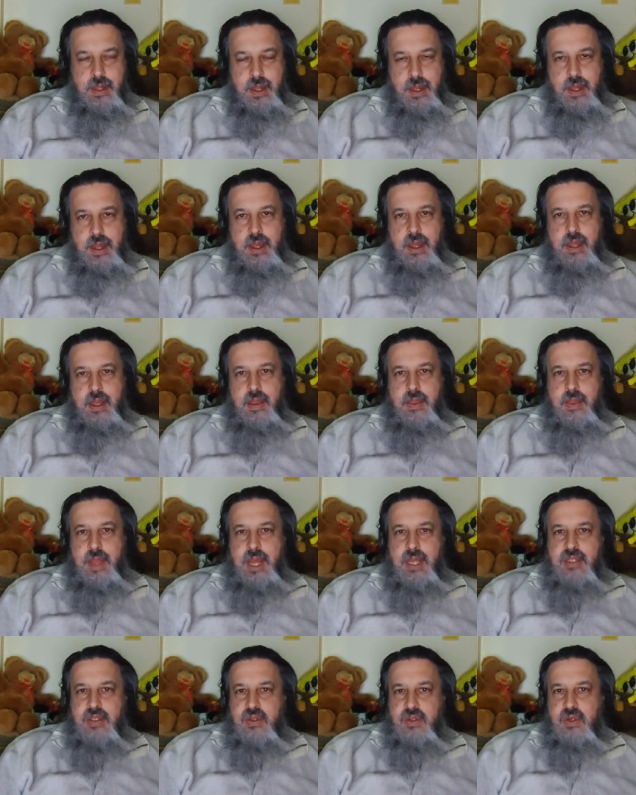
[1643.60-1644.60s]
And
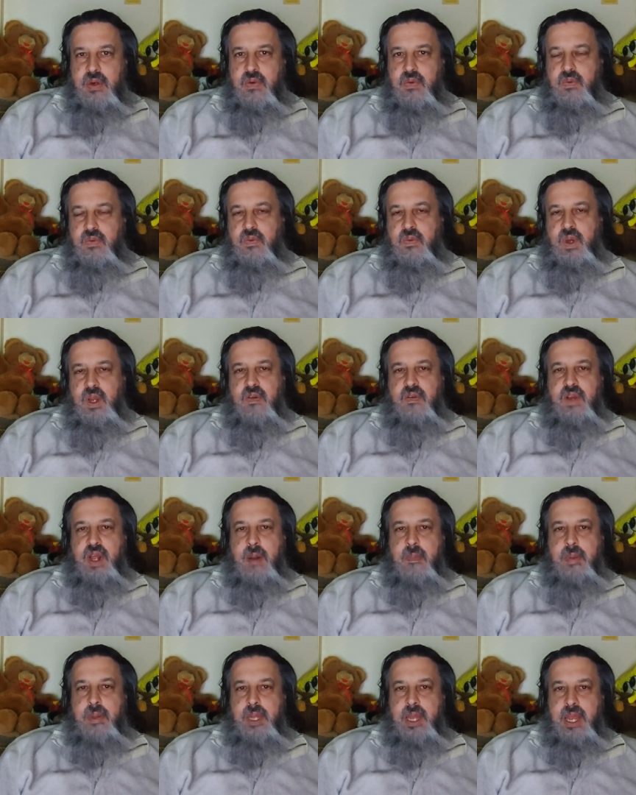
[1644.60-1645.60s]
that's sort of what I've
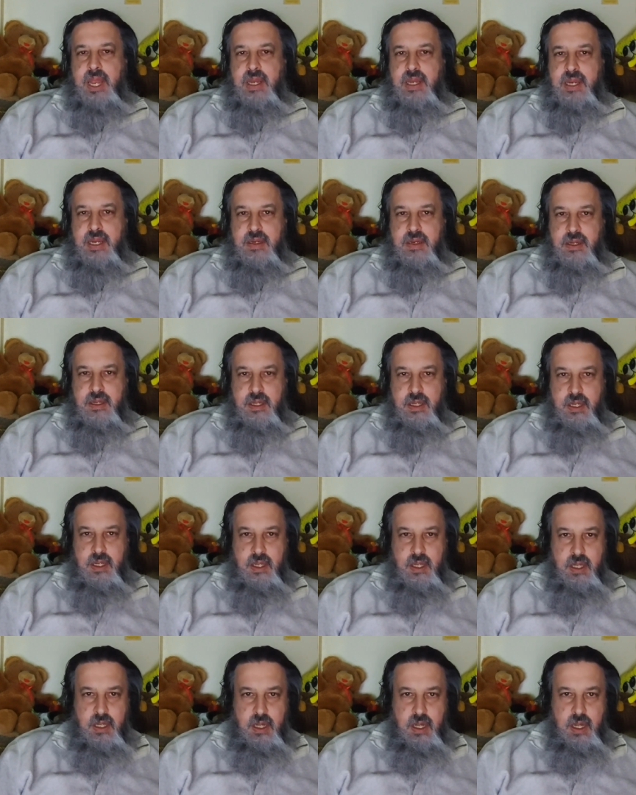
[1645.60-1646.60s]
got planned. And
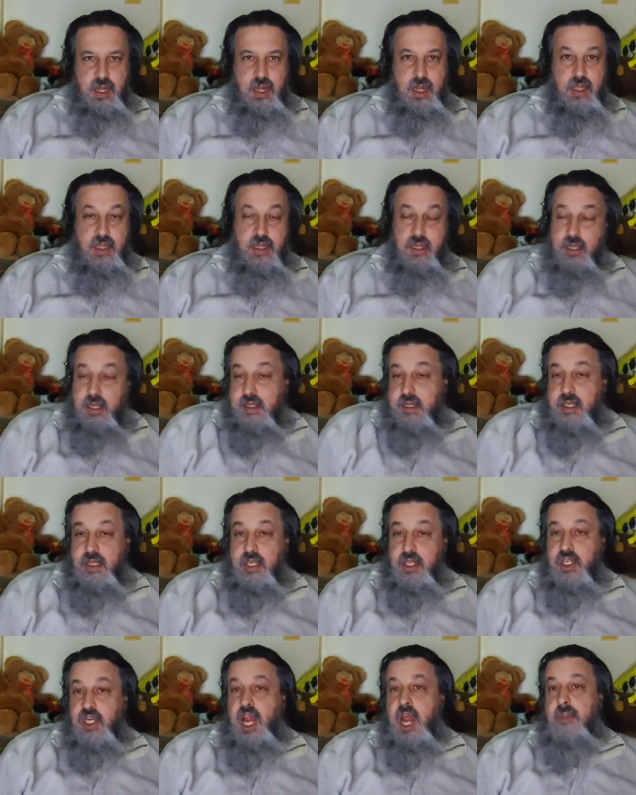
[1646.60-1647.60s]
uh, I did
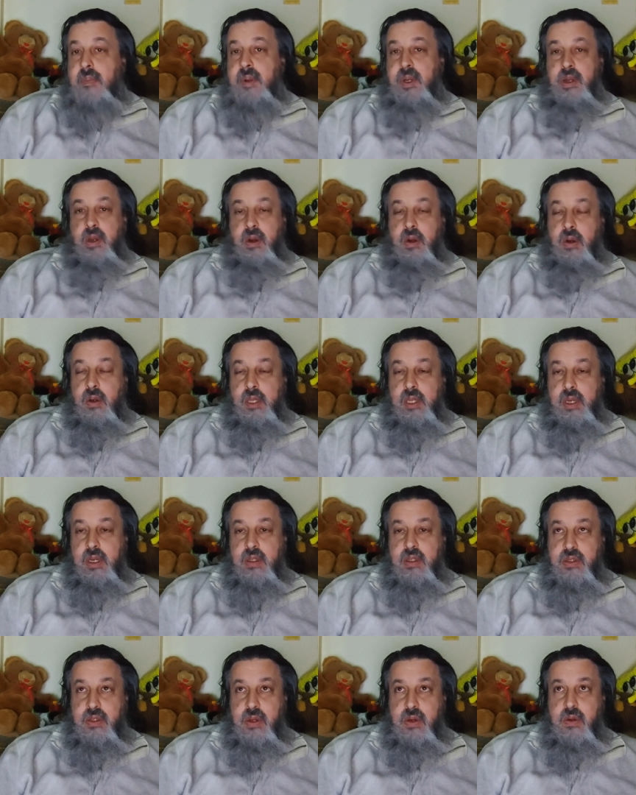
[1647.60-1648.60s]
the shopping
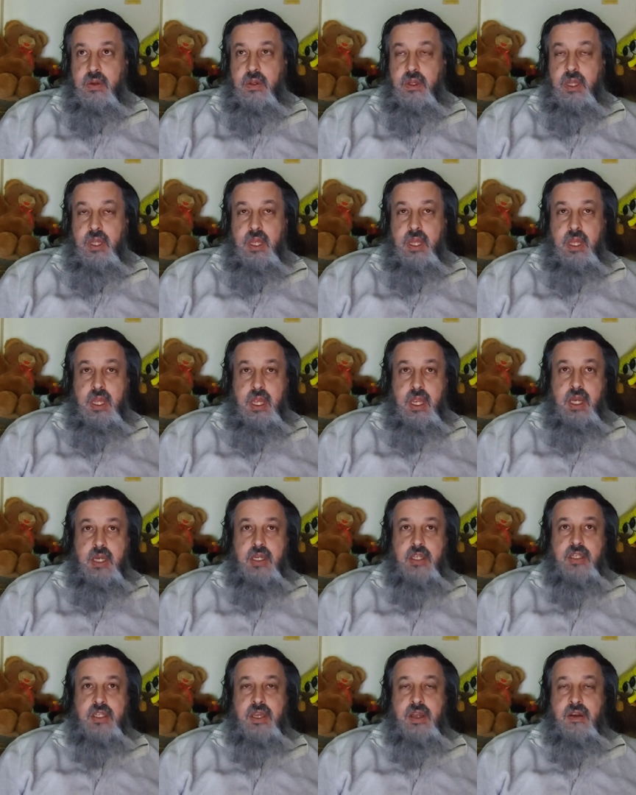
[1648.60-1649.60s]
earlier, so
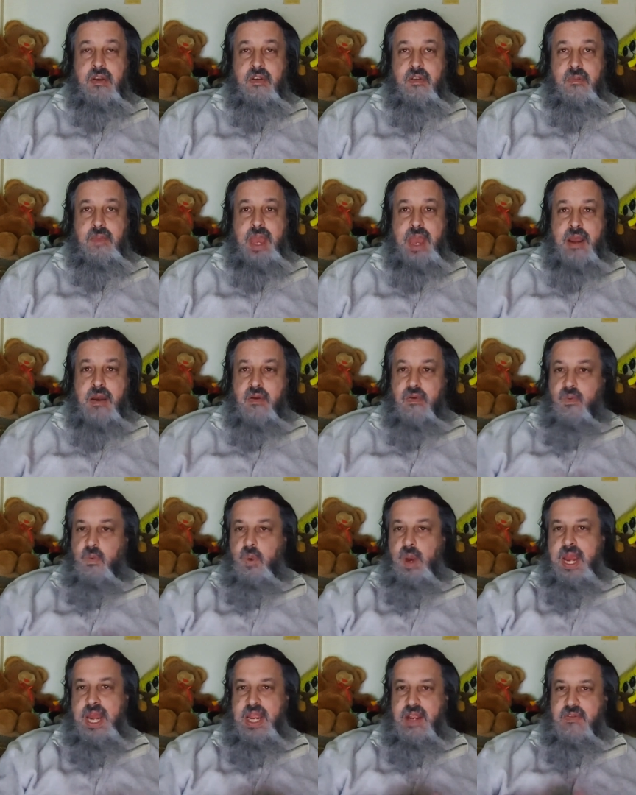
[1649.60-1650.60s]
it's just a matter of
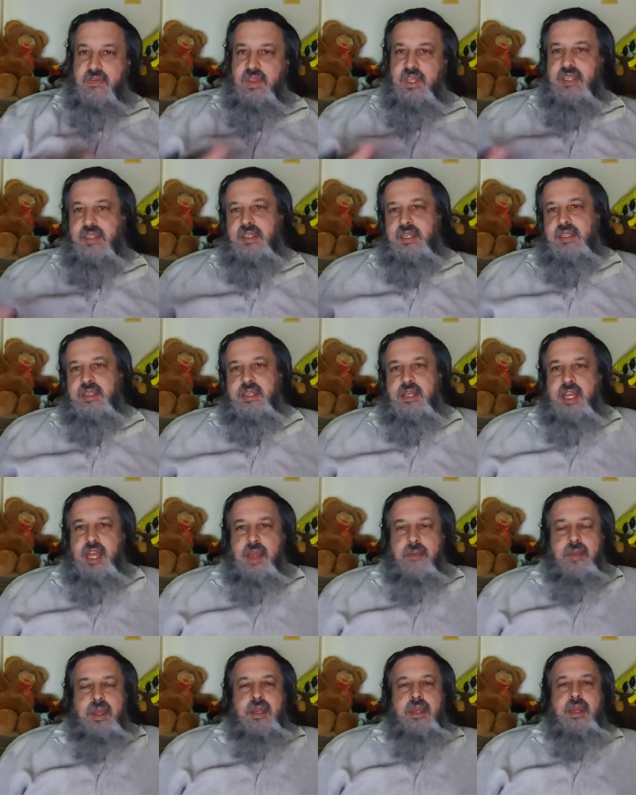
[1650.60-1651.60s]
waiting for these things to
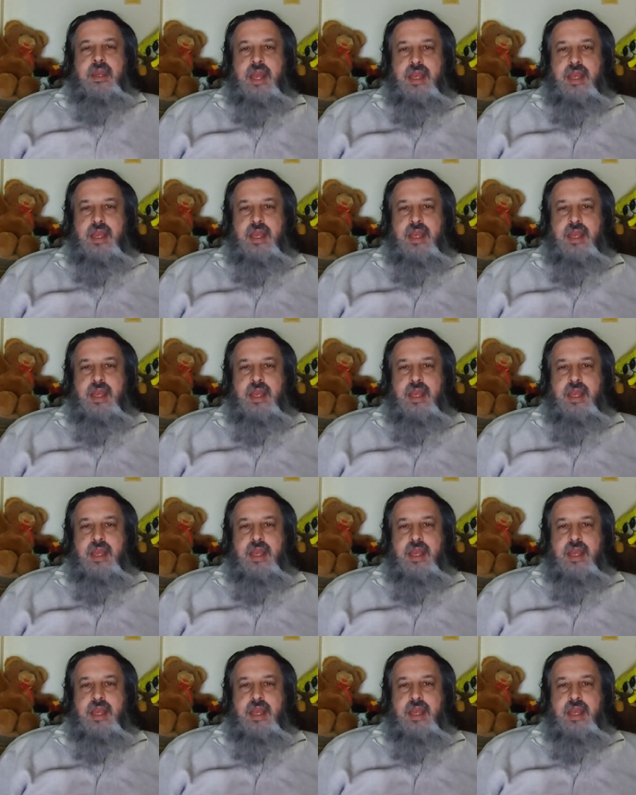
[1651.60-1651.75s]
come in.